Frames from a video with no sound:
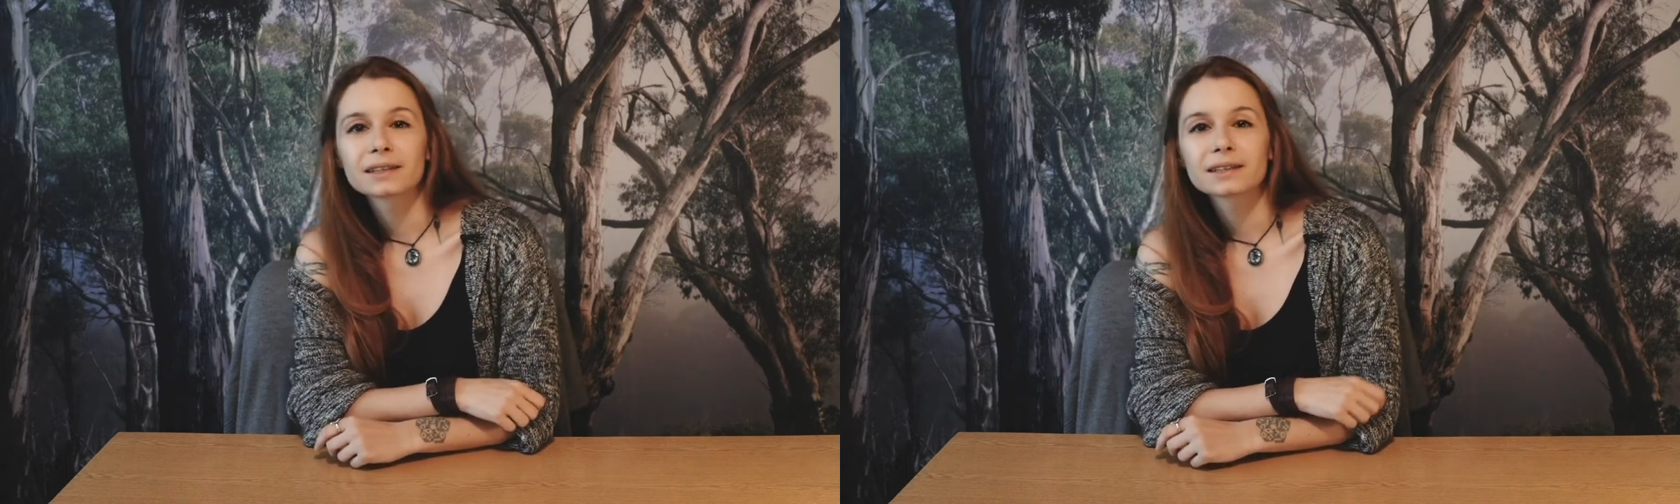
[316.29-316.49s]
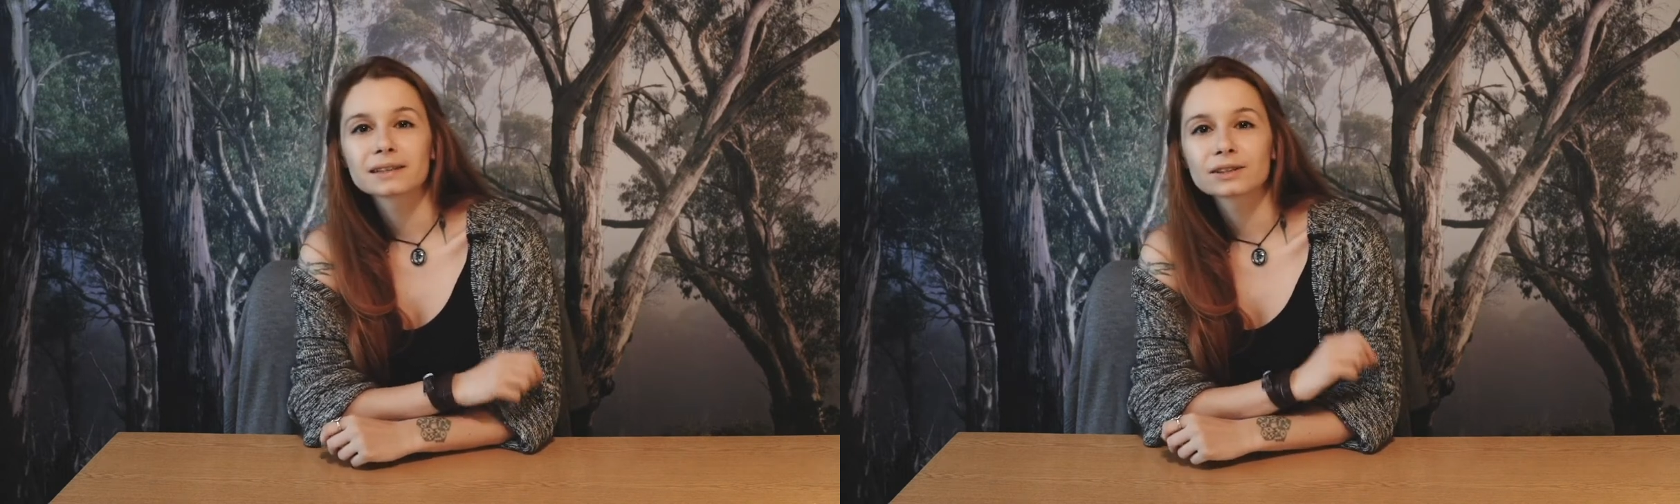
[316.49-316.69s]

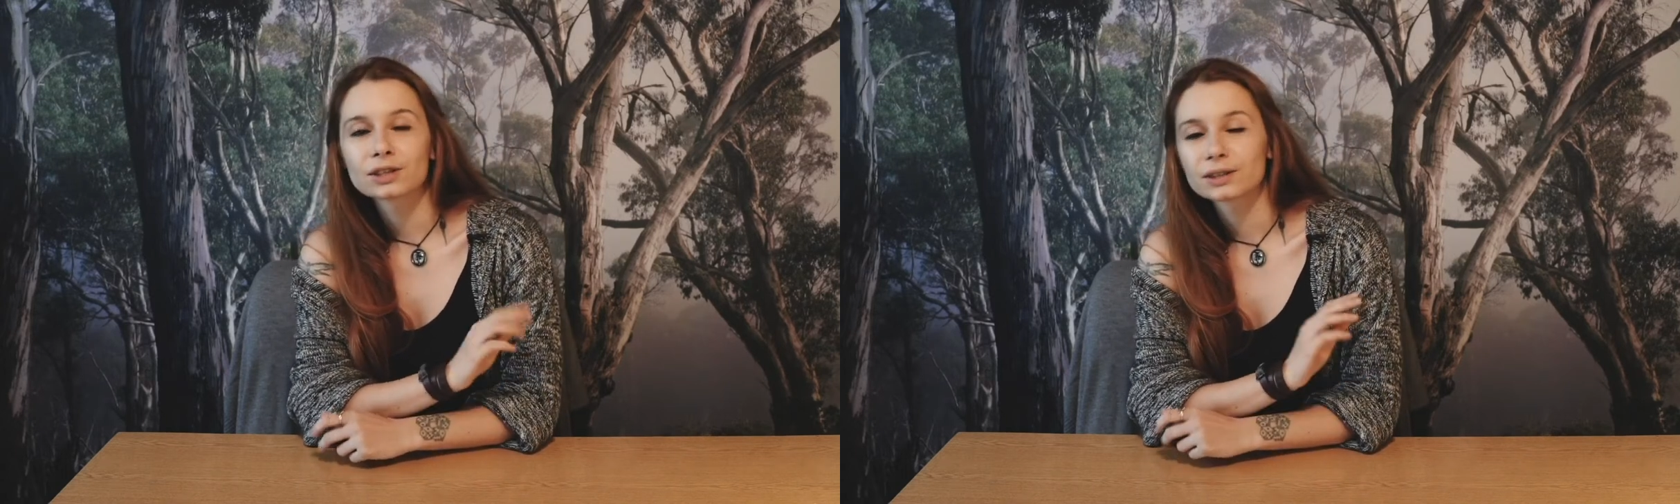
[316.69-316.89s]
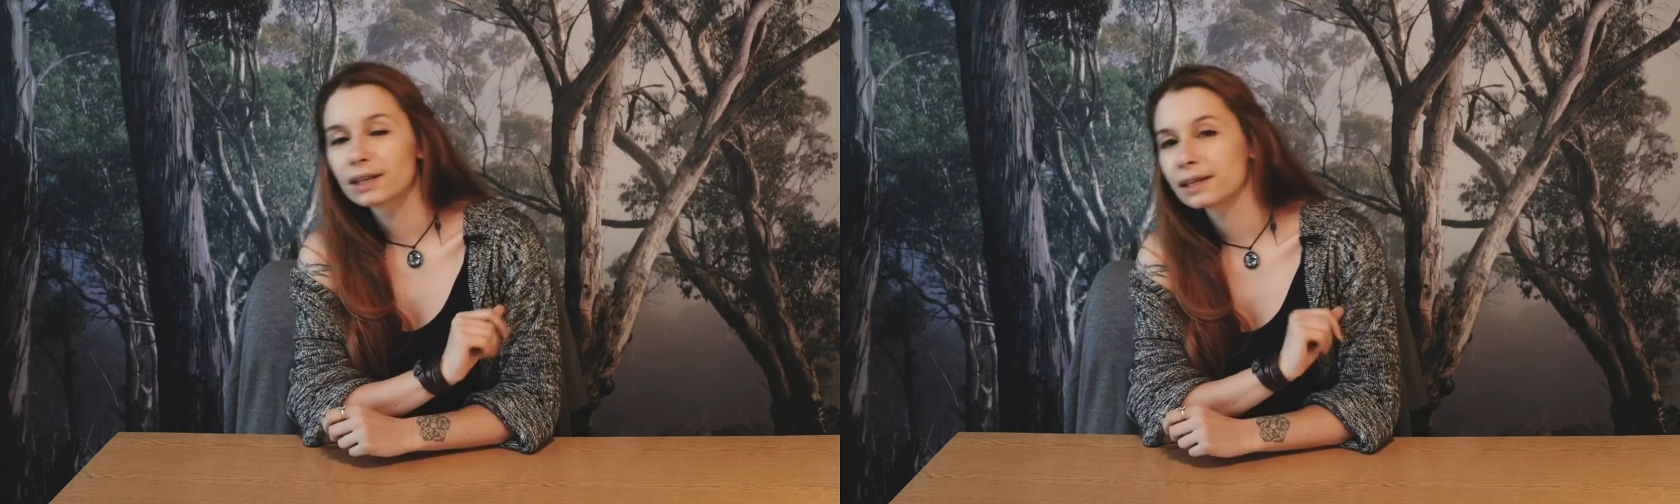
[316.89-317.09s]
and
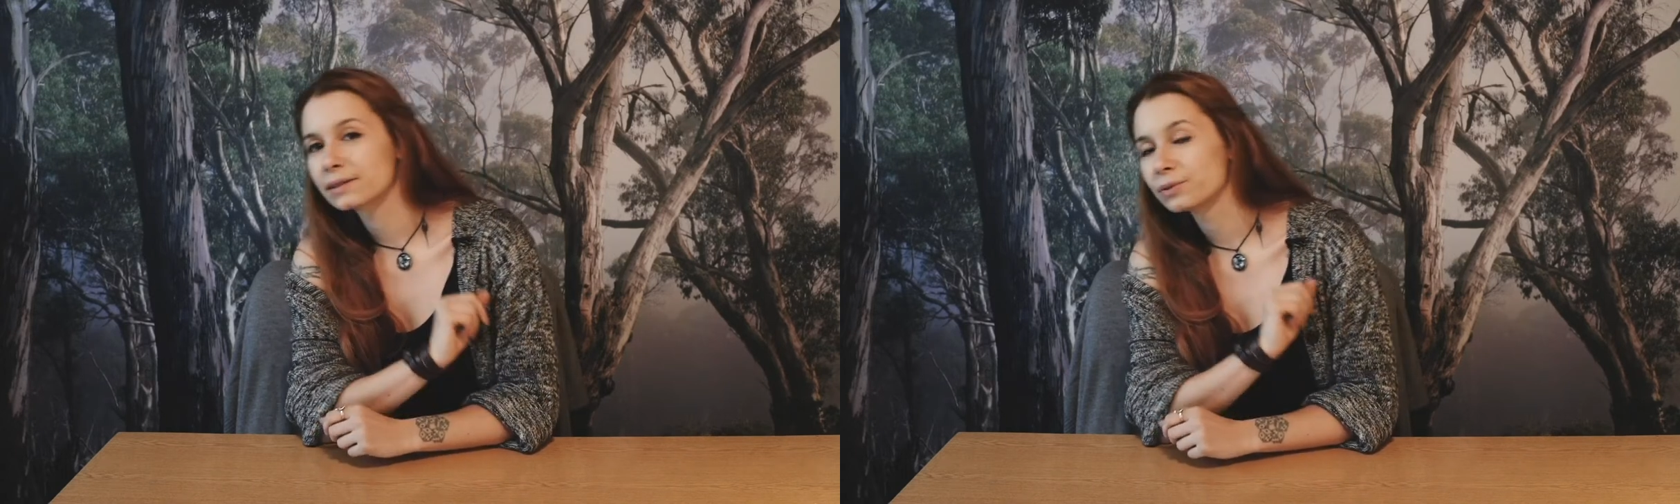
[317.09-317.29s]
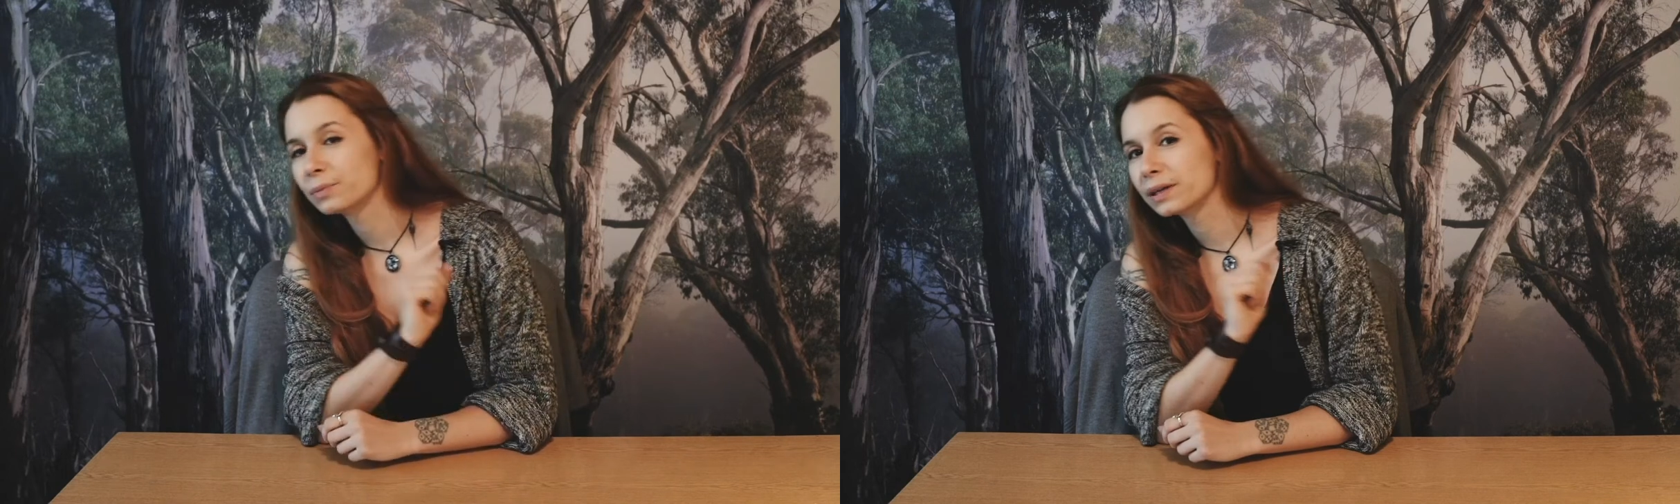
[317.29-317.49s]
just a
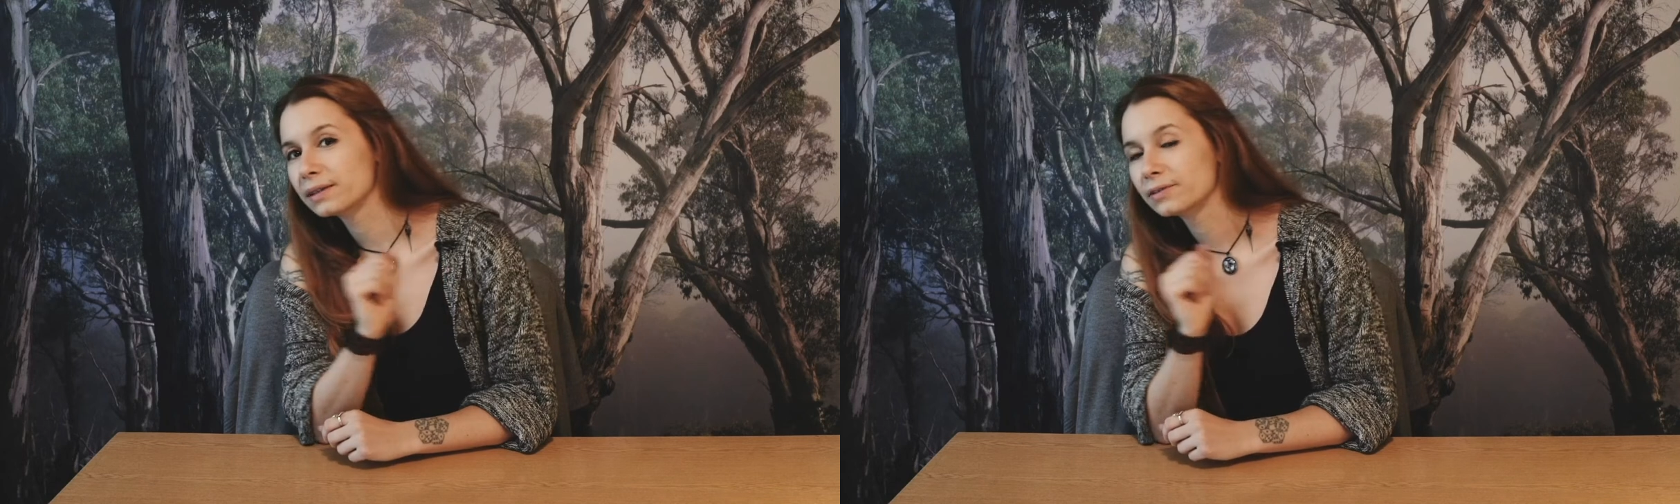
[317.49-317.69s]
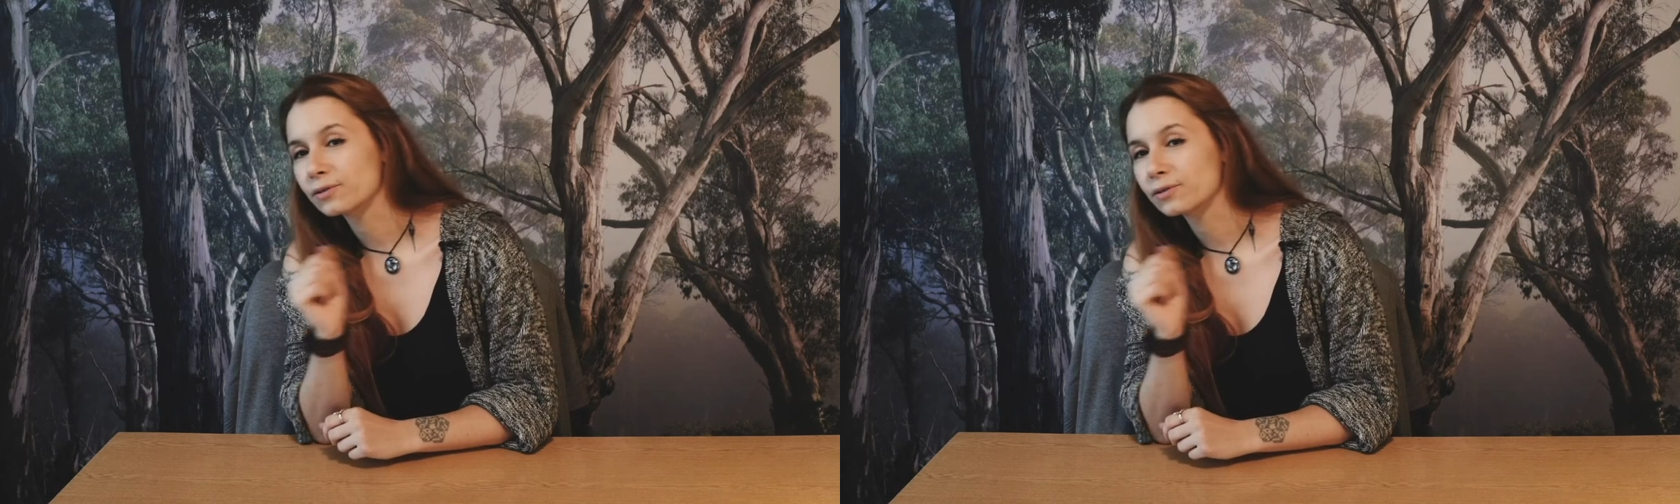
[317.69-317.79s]
little bit